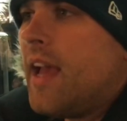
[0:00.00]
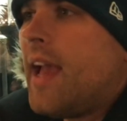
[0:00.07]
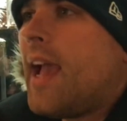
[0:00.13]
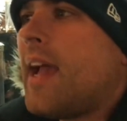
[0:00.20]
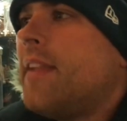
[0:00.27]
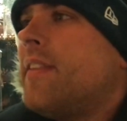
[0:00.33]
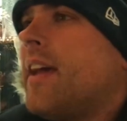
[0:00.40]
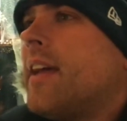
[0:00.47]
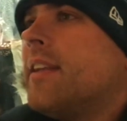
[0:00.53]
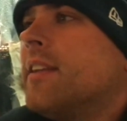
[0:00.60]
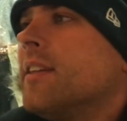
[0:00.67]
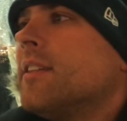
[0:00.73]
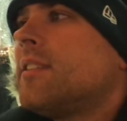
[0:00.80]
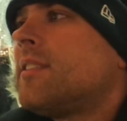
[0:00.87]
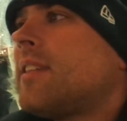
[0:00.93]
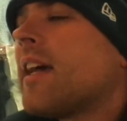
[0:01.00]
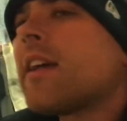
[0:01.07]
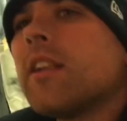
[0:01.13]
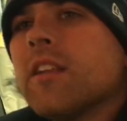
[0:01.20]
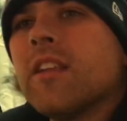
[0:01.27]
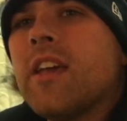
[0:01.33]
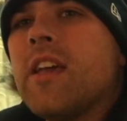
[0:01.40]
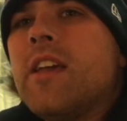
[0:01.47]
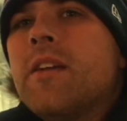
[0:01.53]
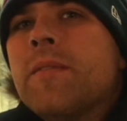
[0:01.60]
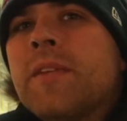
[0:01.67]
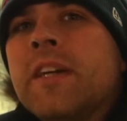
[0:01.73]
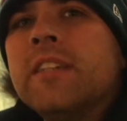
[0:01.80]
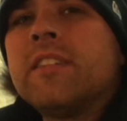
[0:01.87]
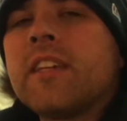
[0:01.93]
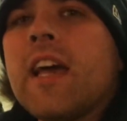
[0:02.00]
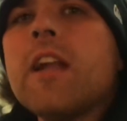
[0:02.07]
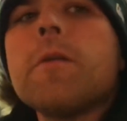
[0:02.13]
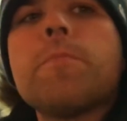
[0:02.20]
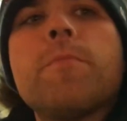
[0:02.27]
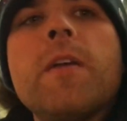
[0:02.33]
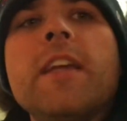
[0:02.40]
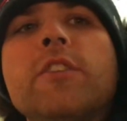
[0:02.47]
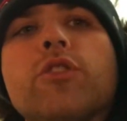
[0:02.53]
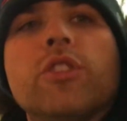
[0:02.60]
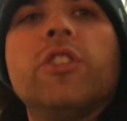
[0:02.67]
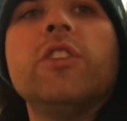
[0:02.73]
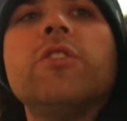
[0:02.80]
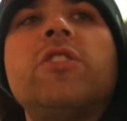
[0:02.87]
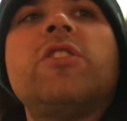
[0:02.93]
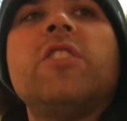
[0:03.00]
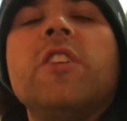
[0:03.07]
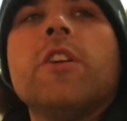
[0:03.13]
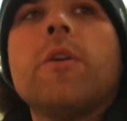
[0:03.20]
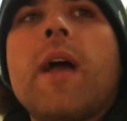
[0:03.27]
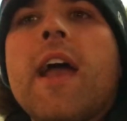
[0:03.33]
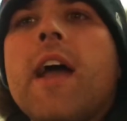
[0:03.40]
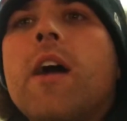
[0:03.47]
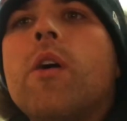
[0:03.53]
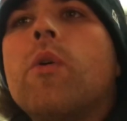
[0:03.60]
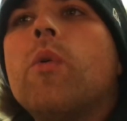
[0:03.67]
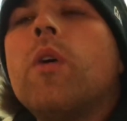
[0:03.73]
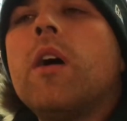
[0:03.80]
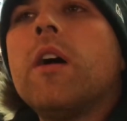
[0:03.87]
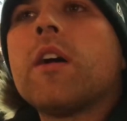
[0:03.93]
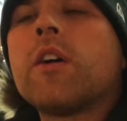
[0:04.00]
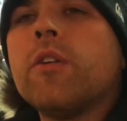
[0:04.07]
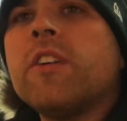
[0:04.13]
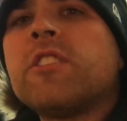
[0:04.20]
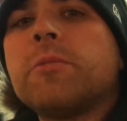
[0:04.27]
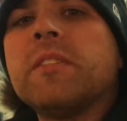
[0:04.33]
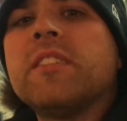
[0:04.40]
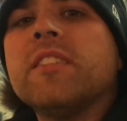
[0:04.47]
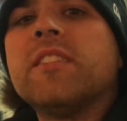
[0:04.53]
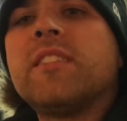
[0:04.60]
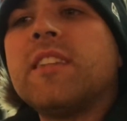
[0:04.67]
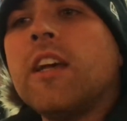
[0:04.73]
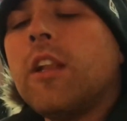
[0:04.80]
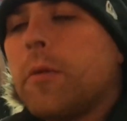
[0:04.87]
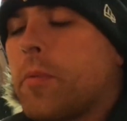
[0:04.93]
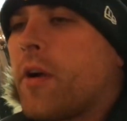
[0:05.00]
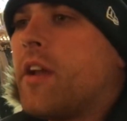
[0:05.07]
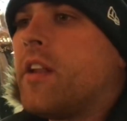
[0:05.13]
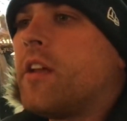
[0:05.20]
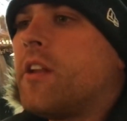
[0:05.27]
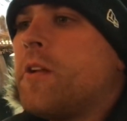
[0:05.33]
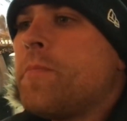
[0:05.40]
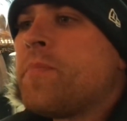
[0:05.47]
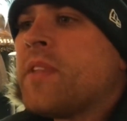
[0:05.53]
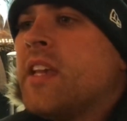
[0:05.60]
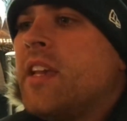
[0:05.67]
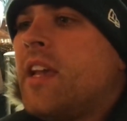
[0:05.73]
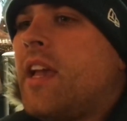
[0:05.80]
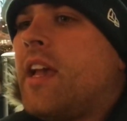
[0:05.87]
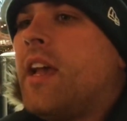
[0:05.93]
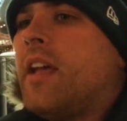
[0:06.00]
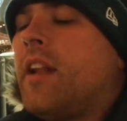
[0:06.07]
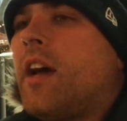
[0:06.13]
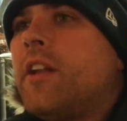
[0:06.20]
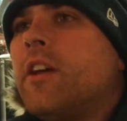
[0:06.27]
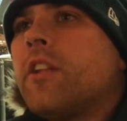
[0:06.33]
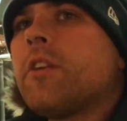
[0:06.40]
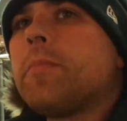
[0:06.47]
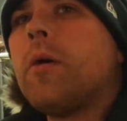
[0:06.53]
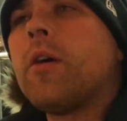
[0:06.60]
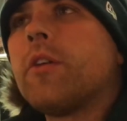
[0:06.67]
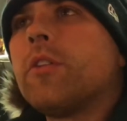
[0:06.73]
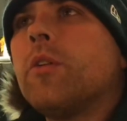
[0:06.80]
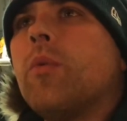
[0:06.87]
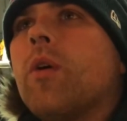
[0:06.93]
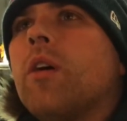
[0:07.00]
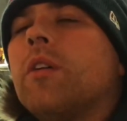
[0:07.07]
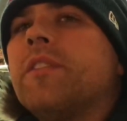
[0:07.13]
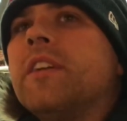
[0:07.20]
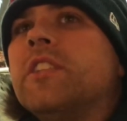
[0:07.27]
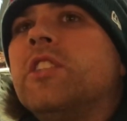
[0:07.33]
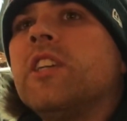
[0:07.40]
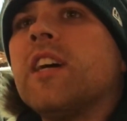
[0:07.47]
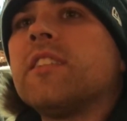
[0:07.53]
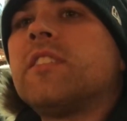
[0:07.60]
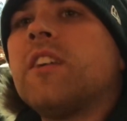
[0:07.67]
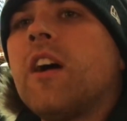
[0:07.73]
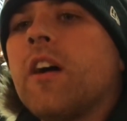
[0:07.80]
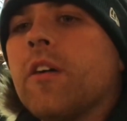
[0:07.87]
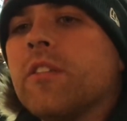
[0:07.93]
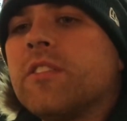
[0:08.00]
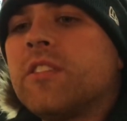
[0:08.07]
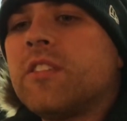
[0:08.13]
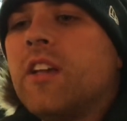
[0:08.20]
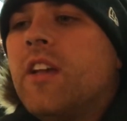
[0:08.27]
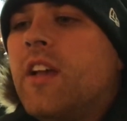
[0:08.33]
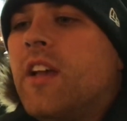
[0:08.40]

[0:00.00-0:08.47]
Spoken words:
And then secondly, to kind of introduce to you how Christmas is celebrated in another part of the world than just ours.